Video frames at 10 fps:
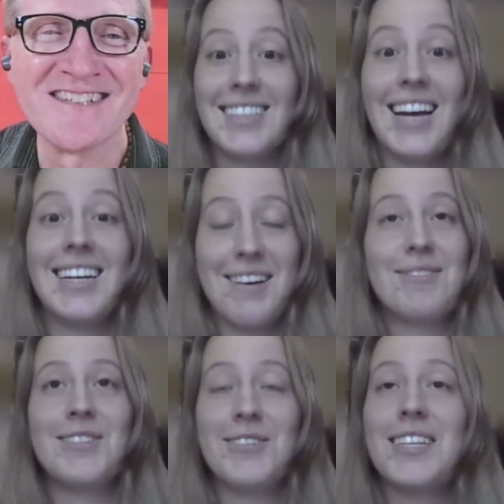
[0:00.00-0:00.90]
yeah,
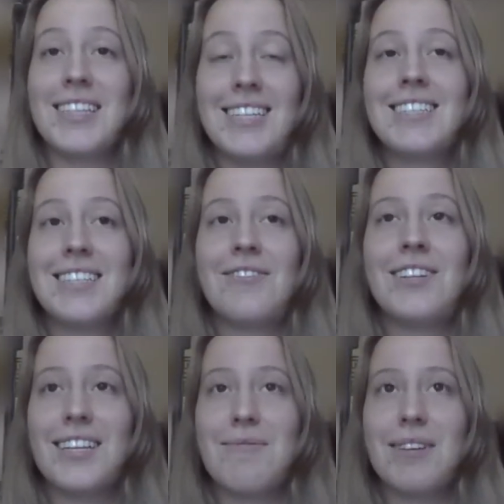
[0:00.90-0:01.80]
absolutely. That's
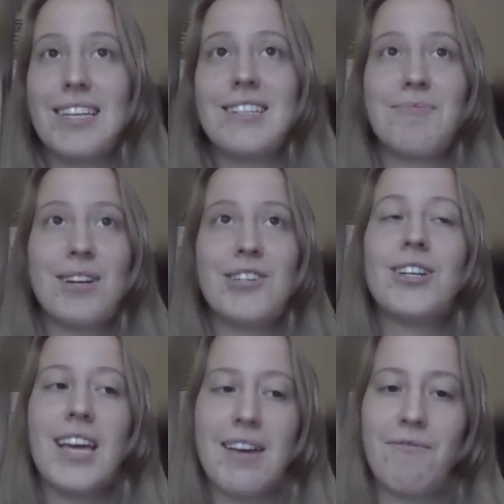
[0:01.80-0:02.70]
definitely where the
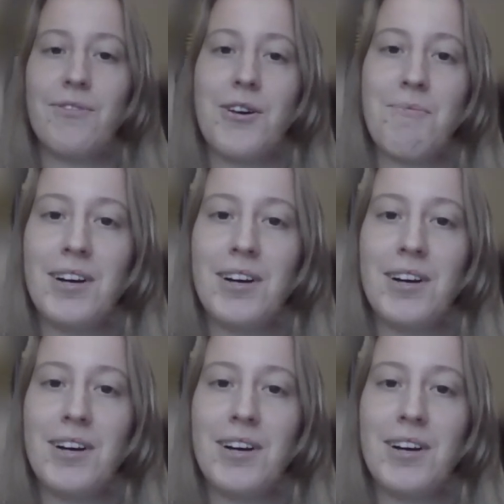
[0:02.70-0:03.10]
inspiration came from,